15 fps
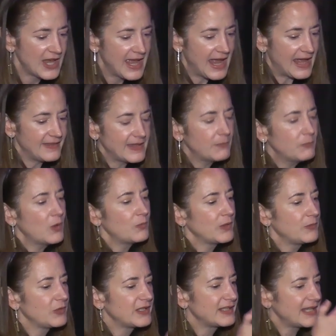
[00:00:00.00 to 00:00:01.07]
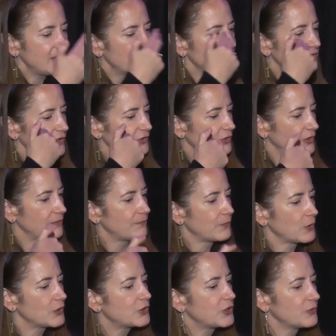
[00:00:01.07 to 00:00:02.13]
And then what we would see was this sort of
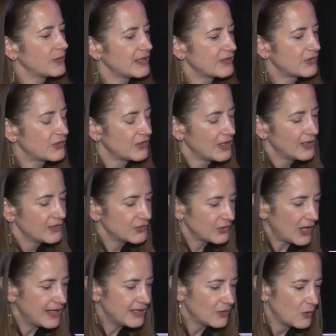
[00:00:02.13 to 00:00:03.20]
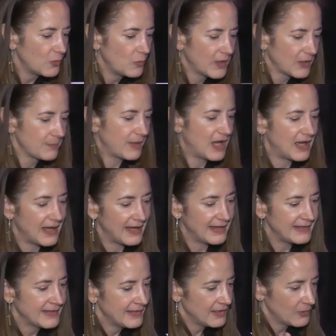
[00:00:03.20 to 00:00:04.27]
virtuous cycle whereby
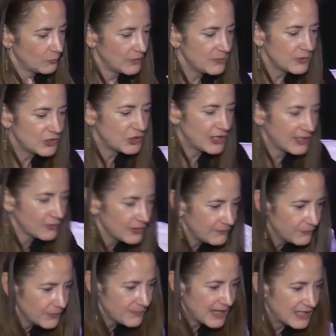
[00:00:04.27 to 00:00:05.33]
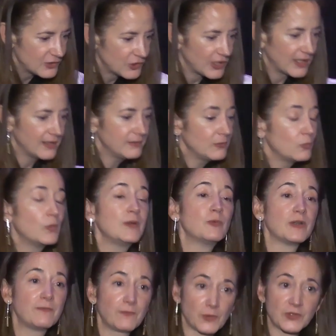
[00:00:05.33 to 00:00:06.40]
we would share information, we
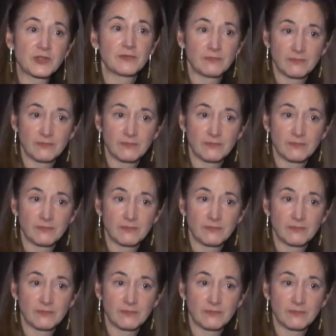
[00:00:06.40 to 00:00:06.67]
would first